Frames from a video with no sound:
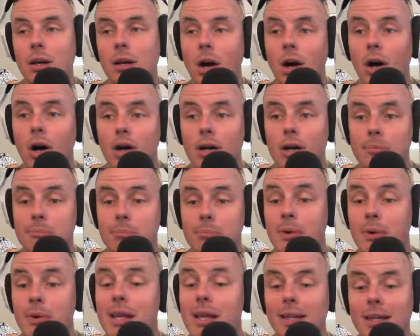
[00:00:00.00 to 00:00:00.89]
on
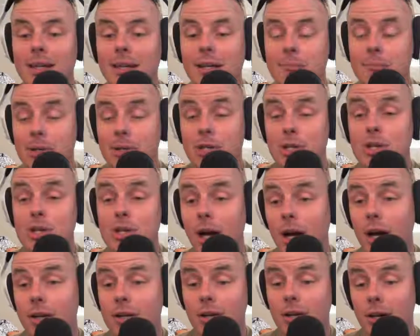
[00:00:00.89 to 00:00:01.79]
braking, but
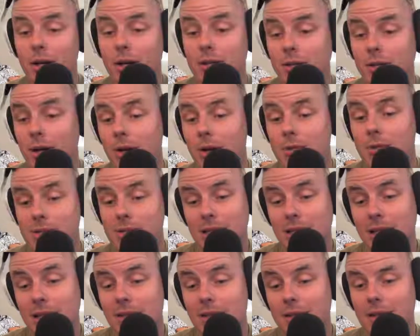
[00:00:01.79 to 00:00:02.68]
none on
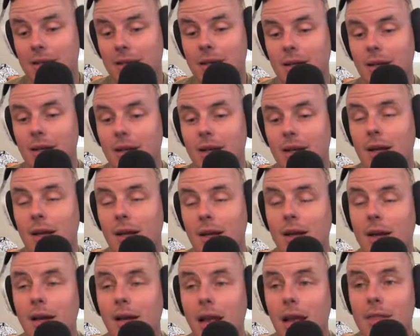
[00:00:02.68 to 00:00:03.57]
coasting,
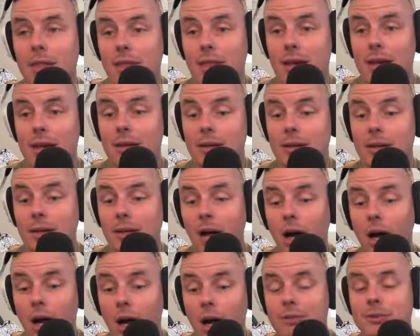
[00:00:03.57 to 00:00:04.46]
and then
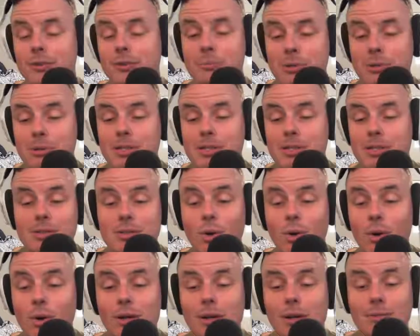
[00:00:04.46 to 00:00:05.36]
100%
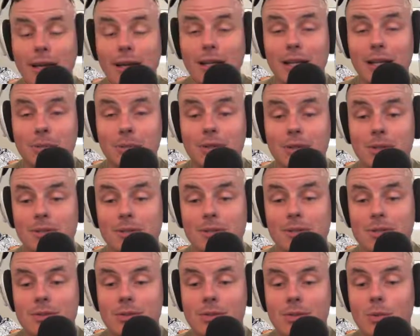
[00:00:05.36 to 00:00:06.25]
torque
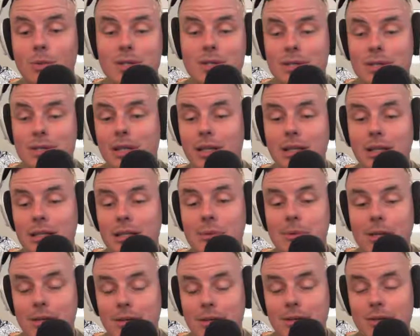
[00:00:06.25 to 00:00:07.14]
available. So it wasn't going to limit